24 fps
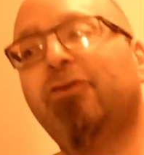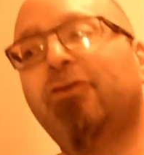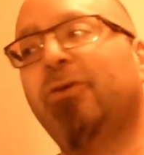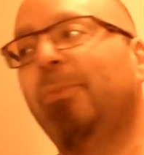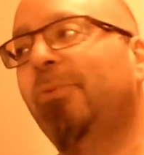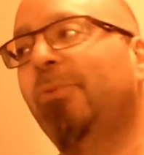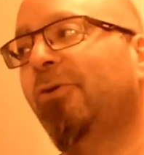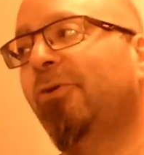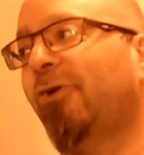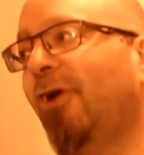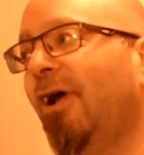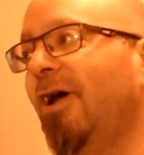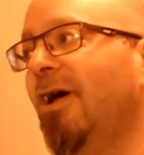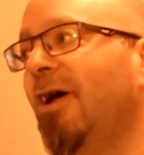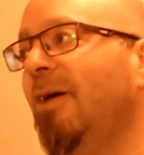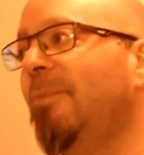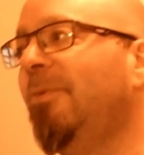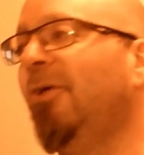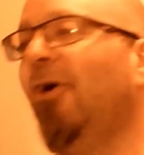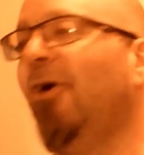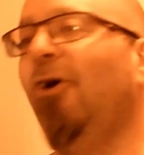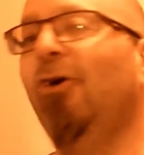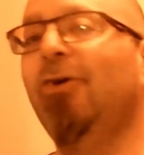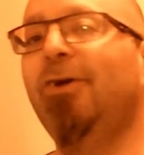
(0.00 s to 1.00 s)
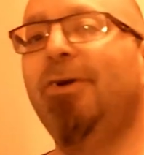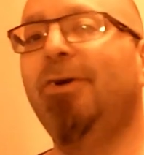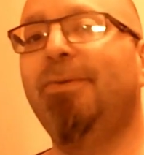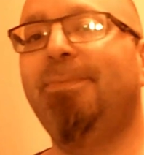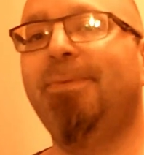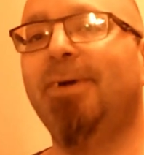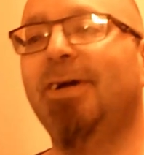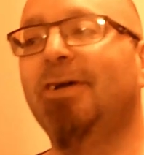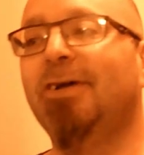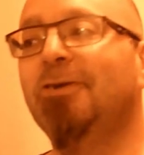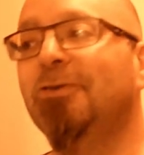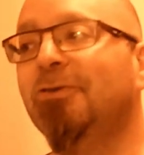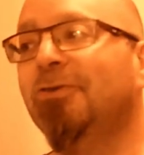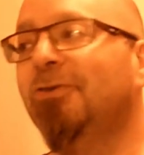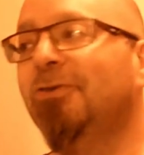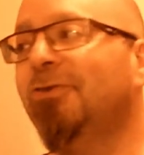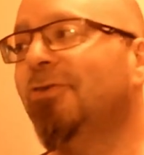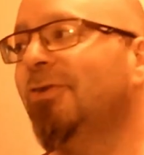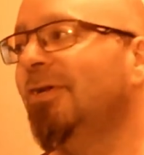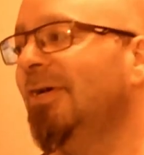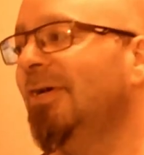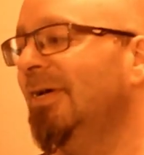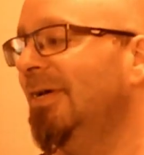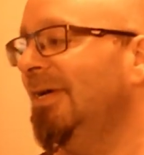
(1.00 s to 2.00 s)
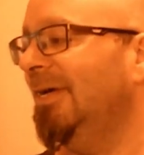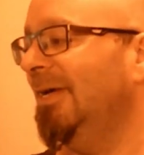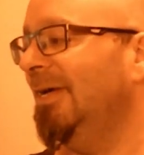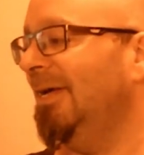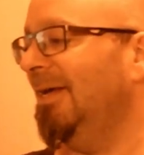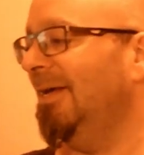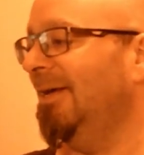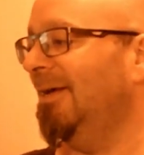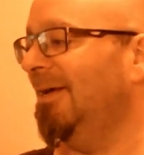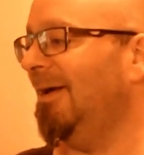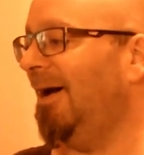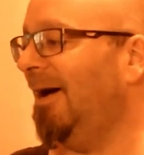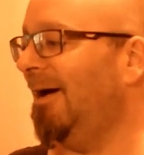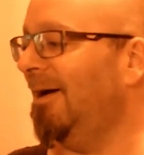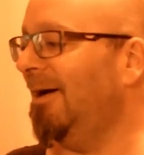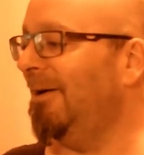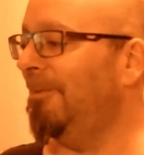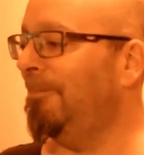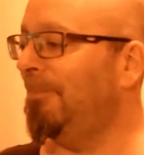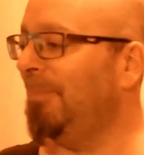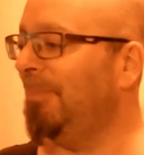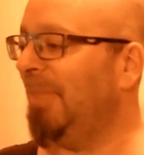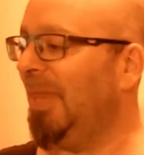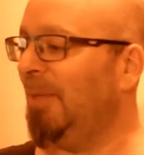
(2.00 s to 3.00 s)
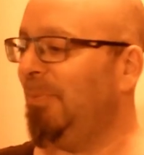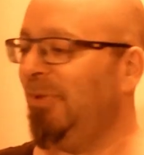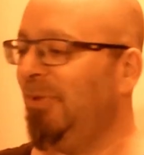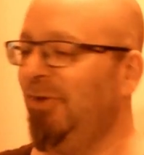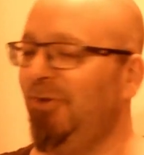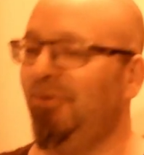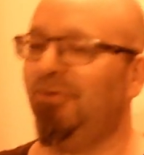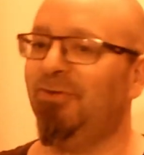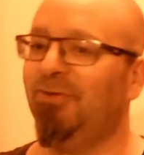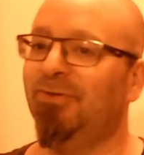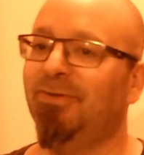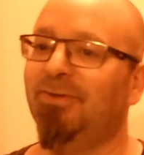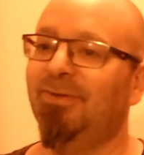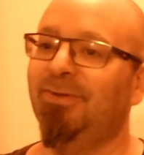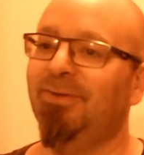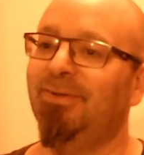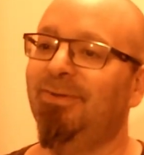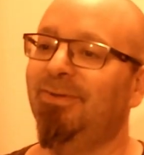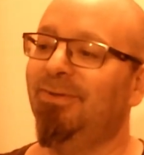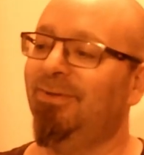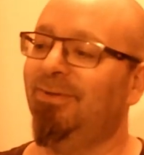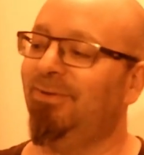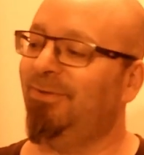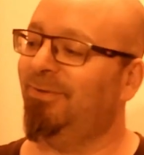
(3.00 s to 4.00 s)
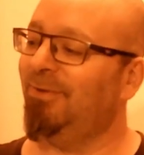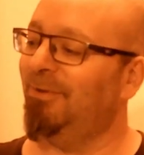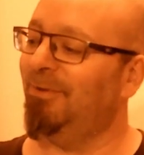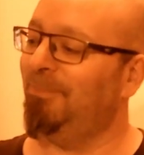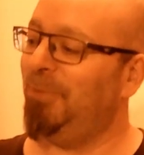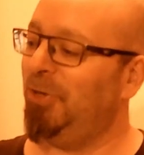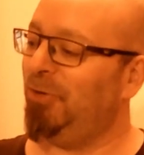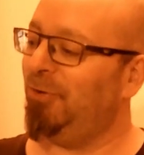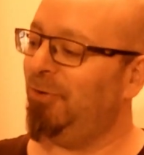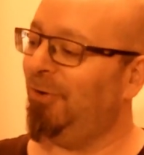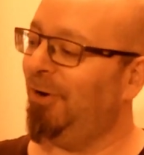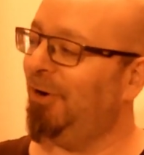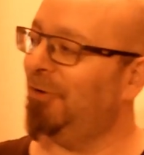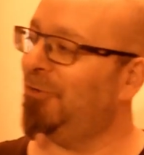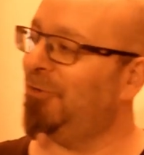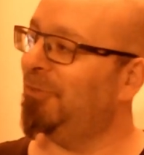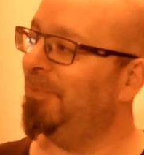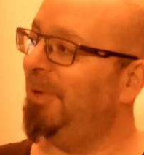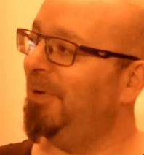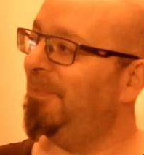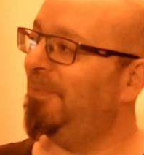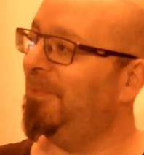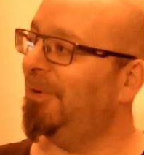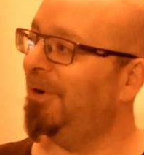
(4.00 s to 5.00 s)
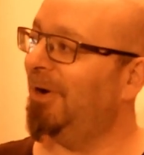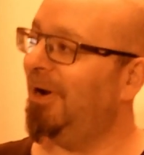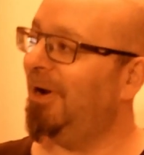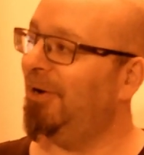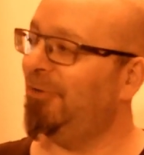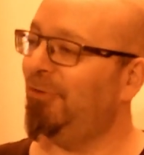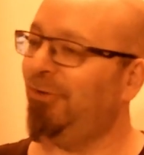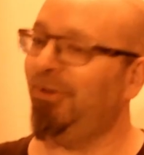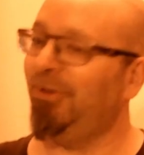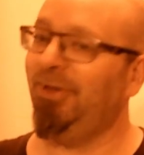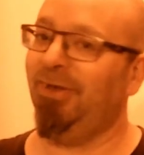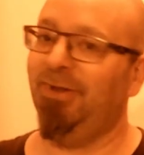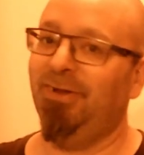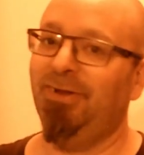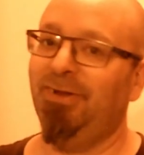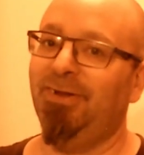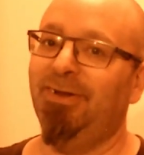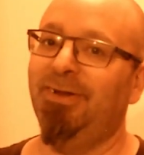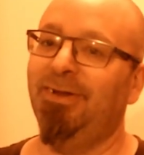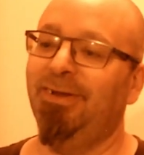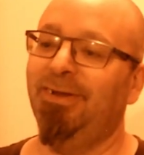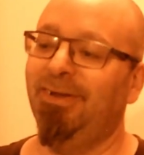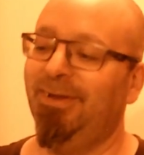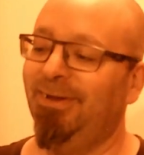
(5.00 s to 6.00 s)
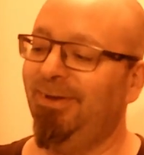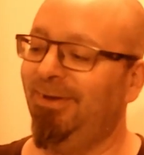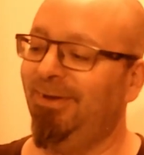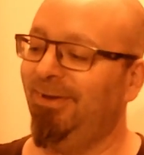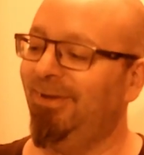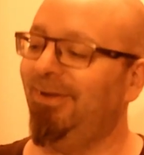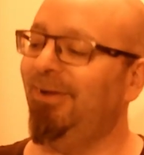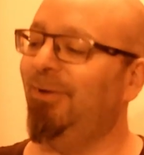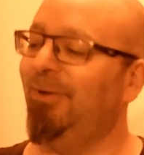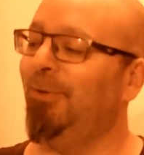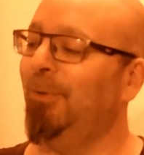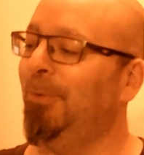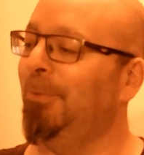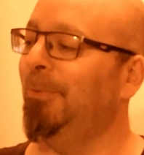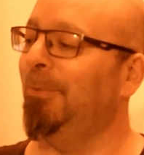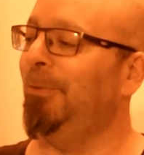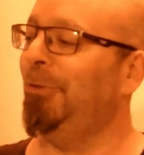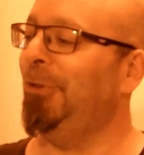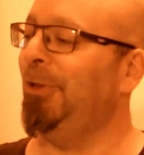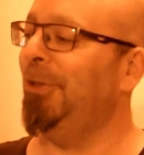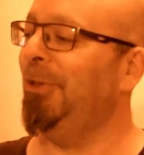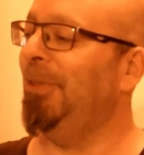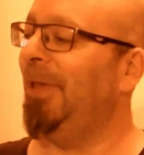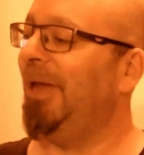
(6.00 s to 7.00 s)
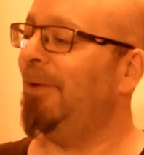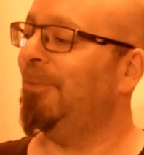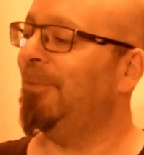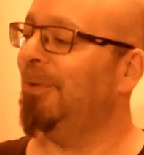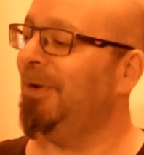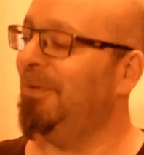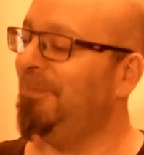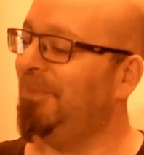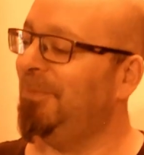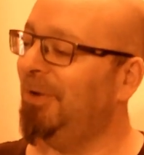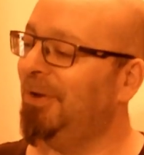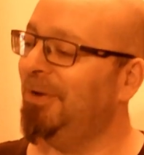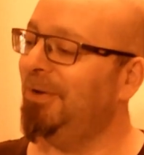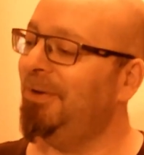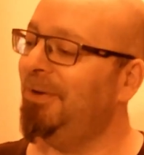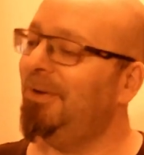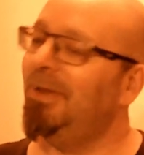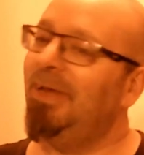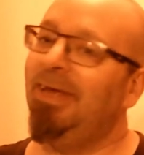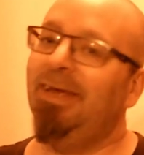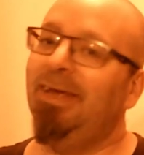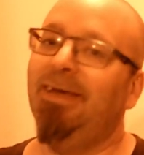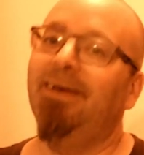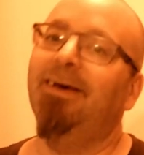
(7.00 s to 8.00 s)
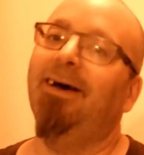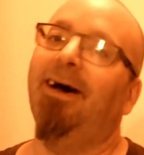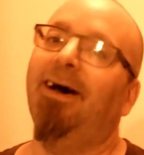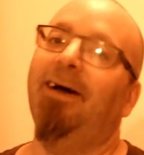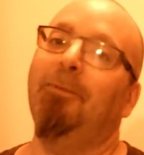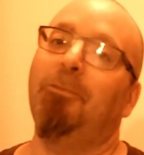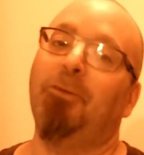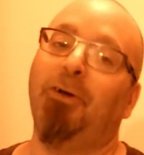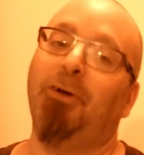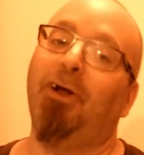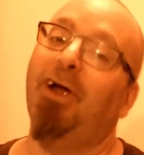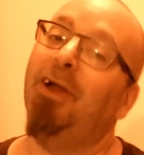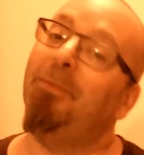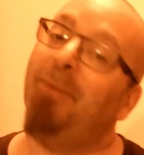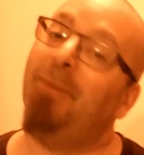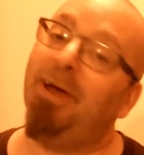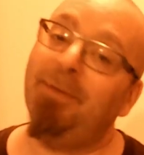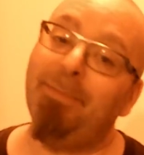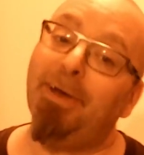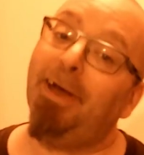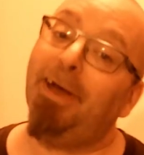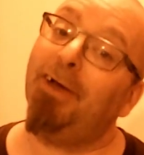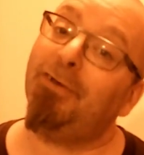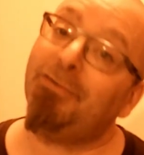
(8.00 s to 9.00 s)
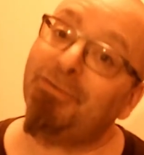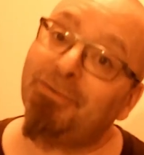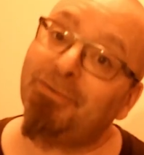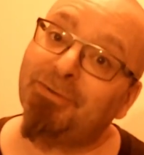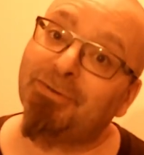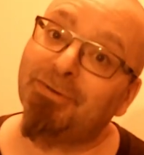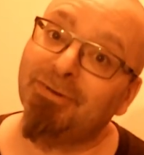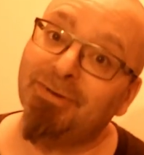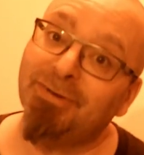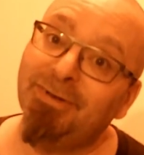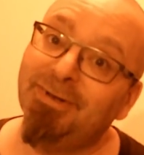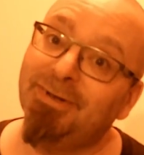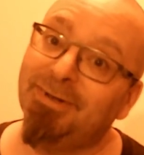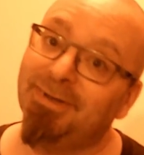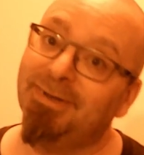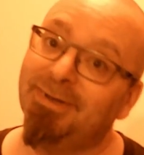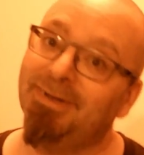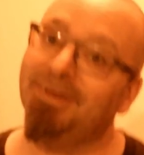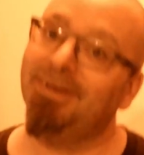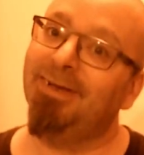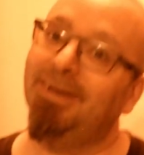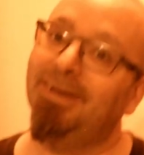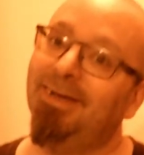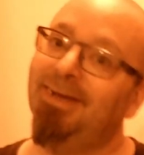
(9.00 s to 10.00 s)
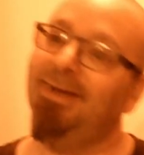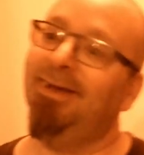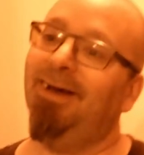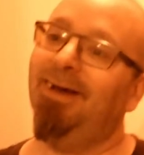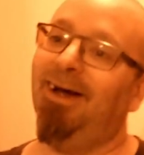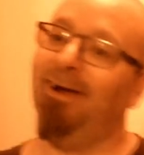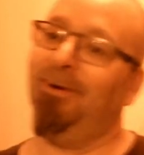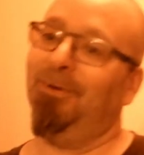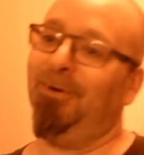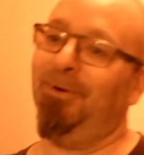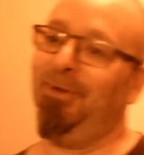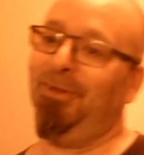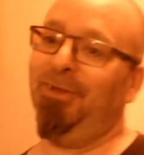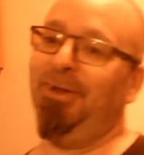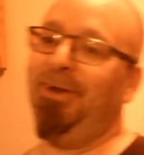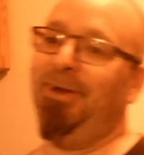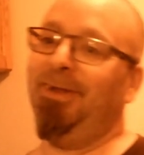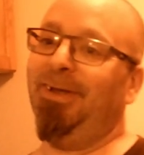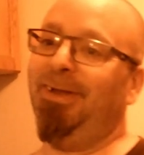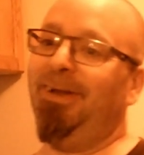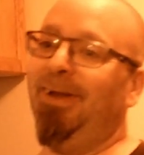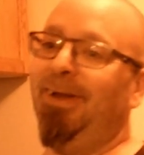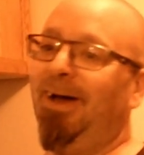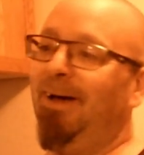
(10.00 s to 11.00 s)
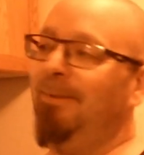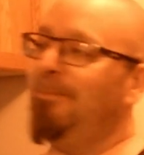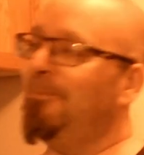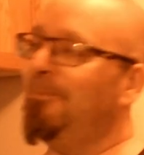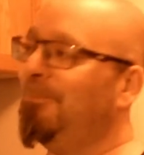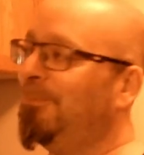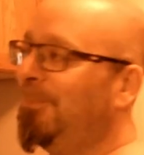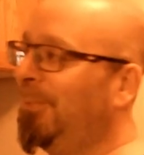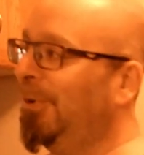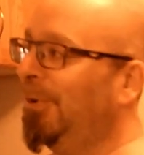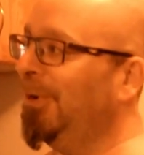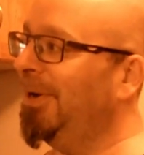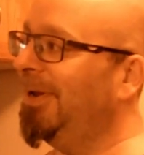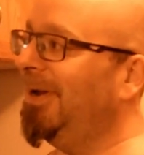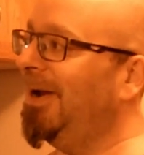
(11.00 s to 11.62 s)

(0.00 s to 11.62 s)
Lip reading: subscribe, tell all your friends. Please don't be too harsh to me if you're actually Indian and you don't really like what I've done. I've tried my best. I really did. I've put an